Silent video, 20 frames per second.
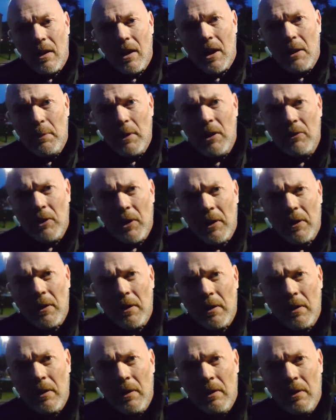Are you being rude?
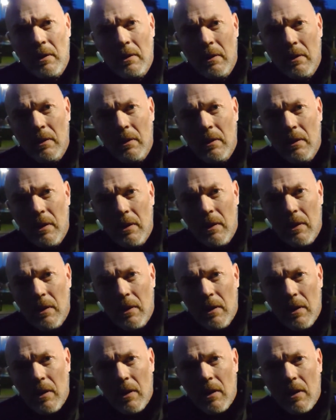I
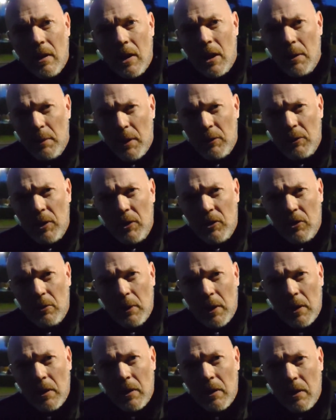beg your pardon? Are you being rude to
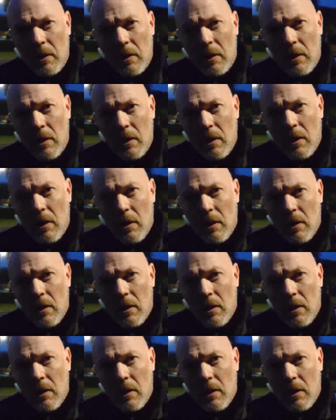me? Am I?